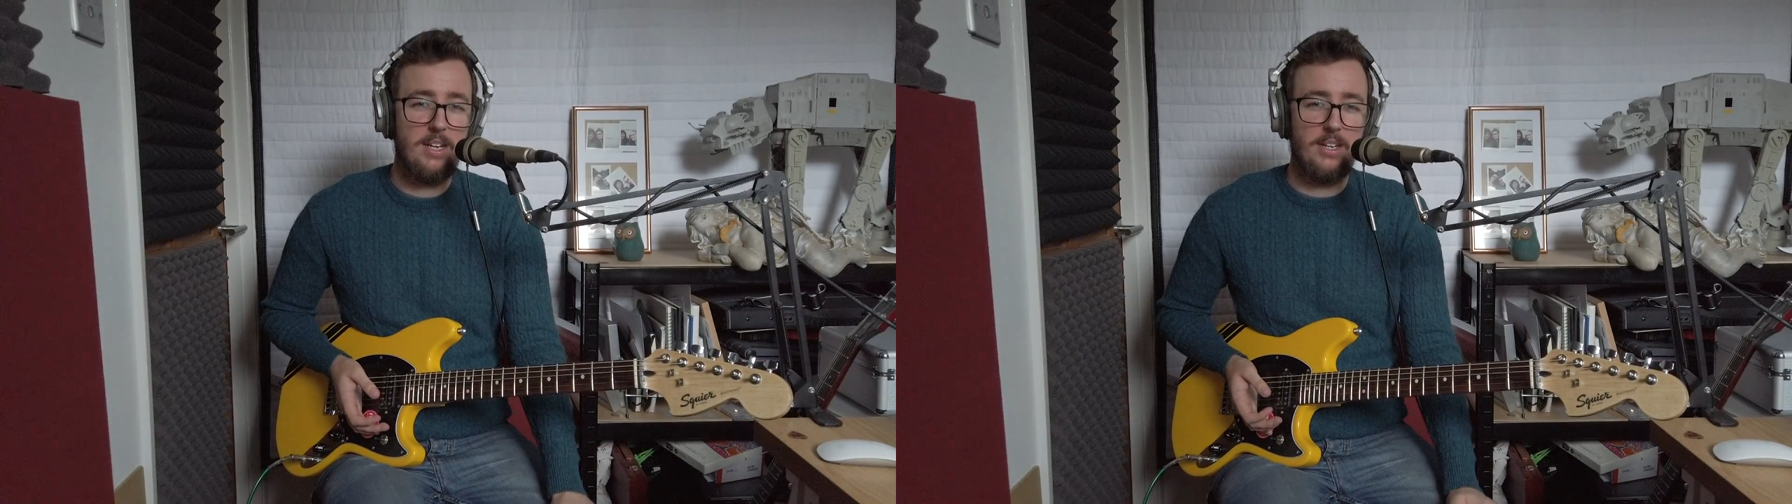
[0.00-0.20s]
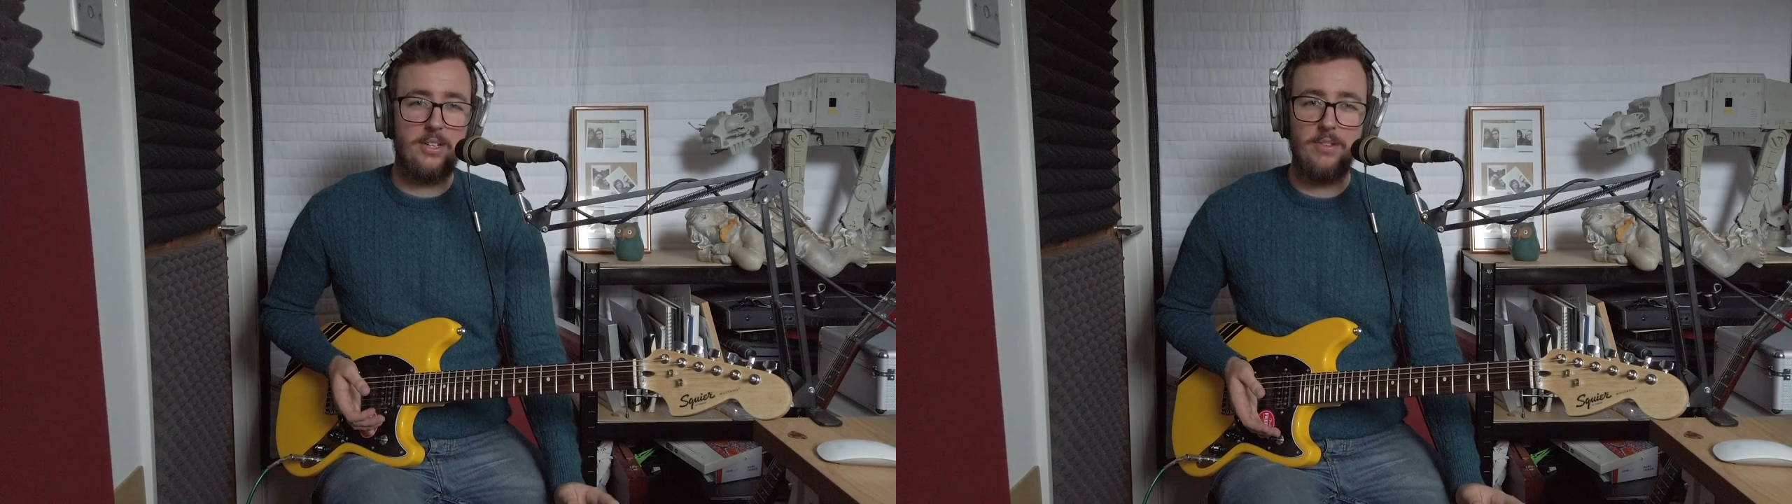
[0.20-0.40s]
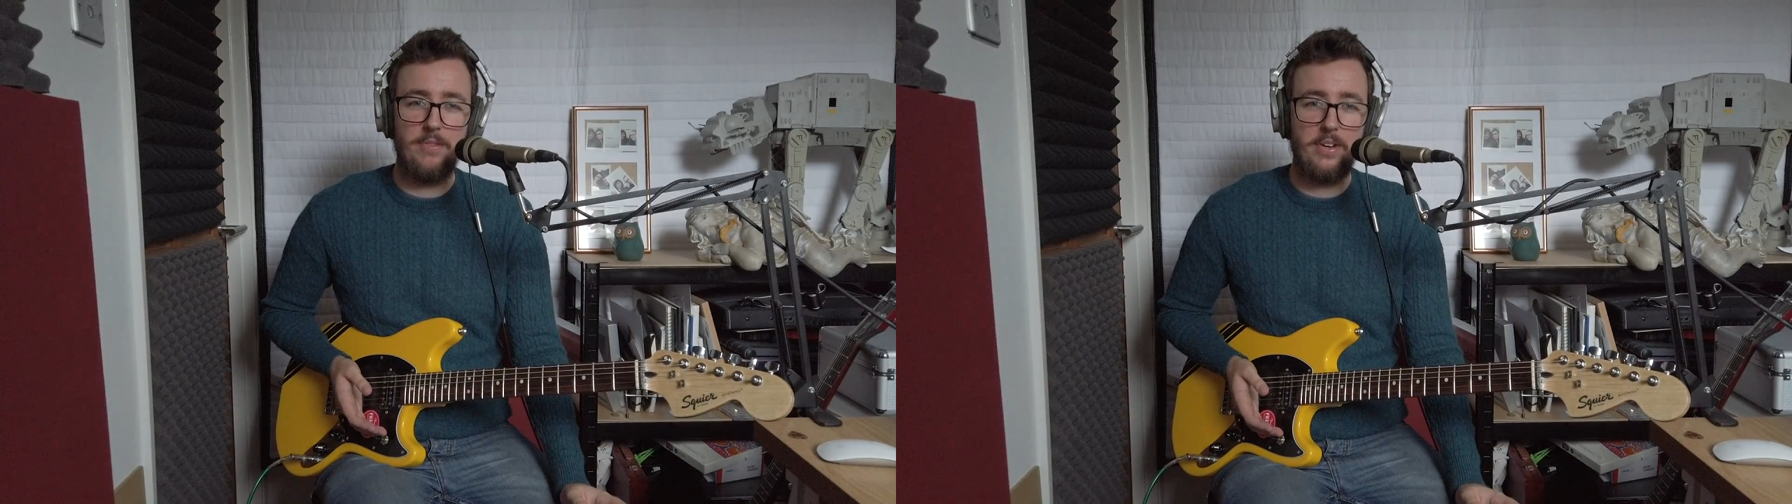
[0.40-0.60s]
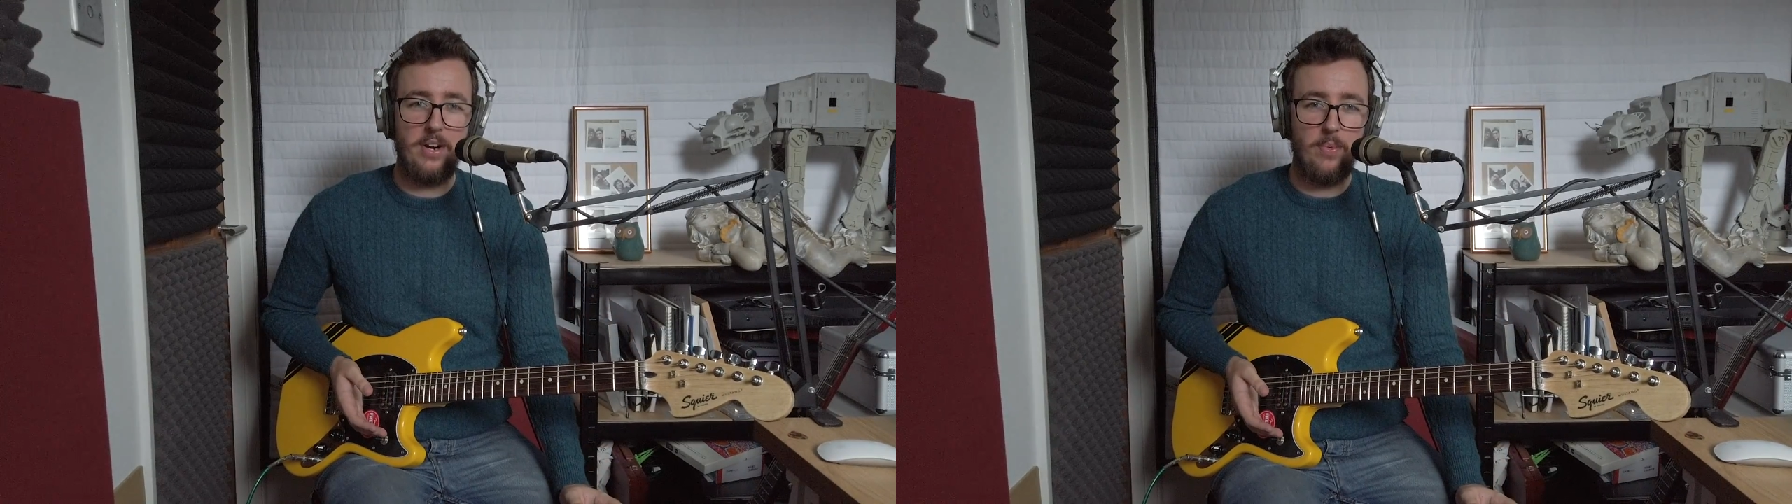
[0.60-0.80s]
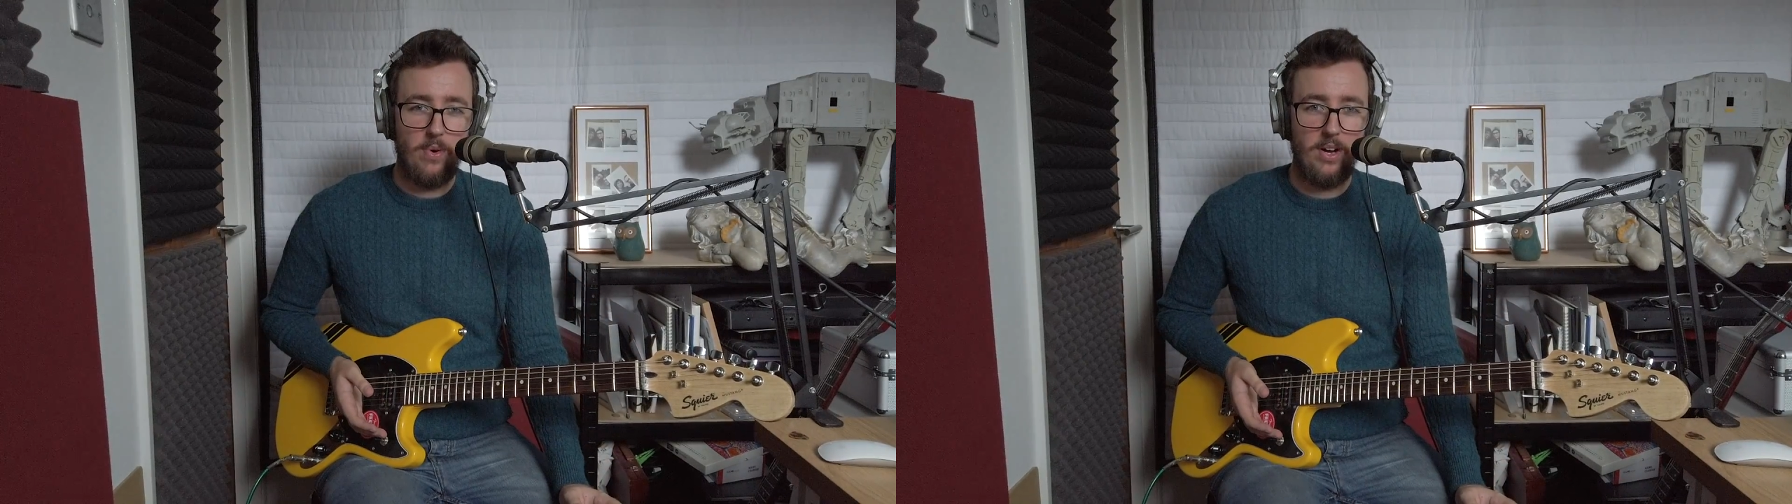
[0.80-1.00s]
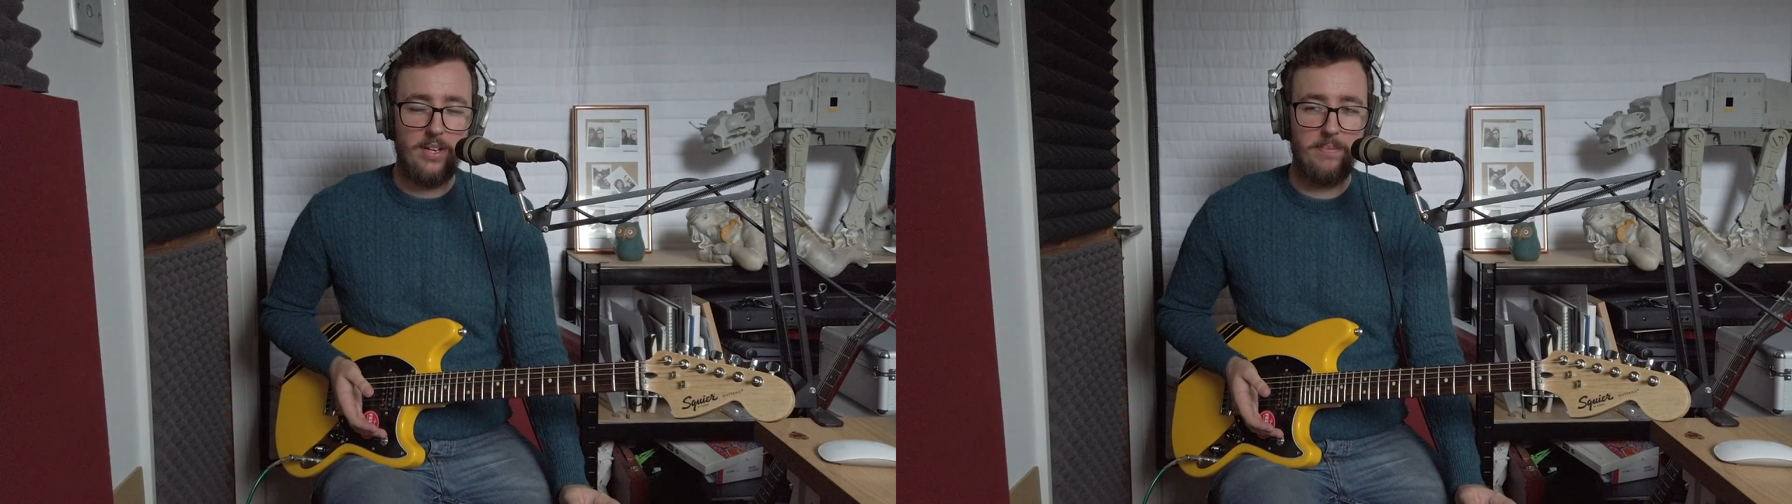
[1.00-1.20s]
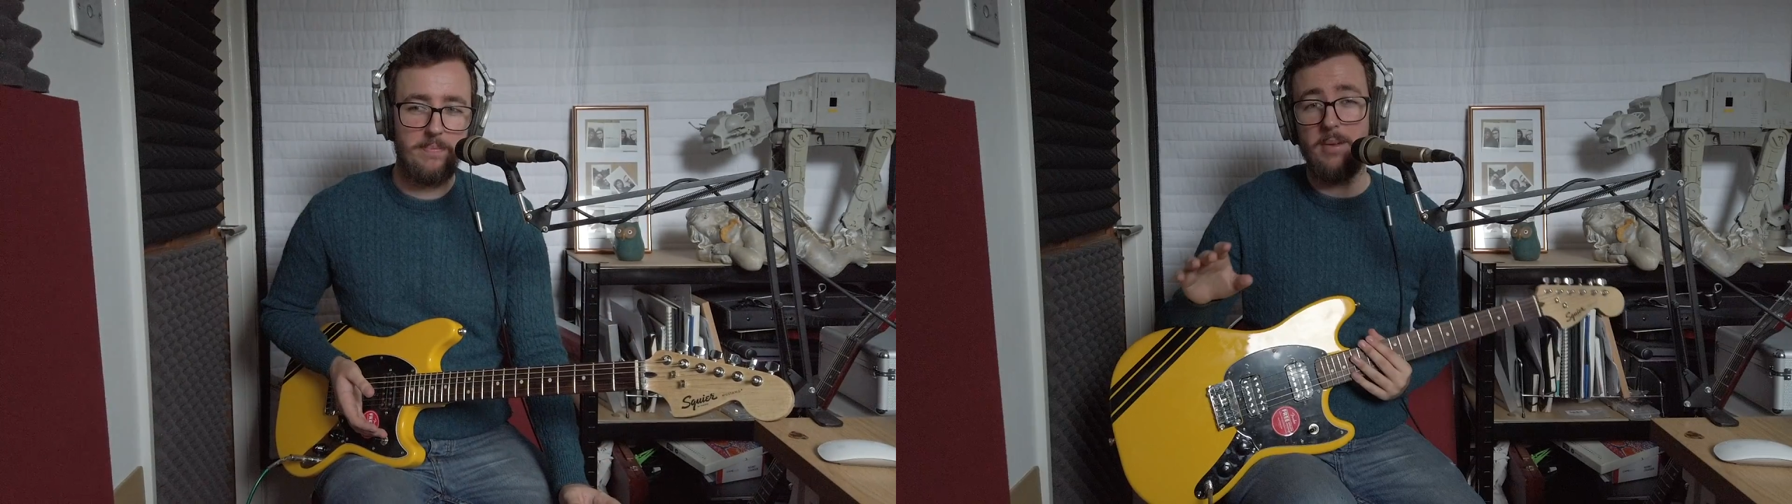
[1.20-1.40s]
and I couldn't figure out why.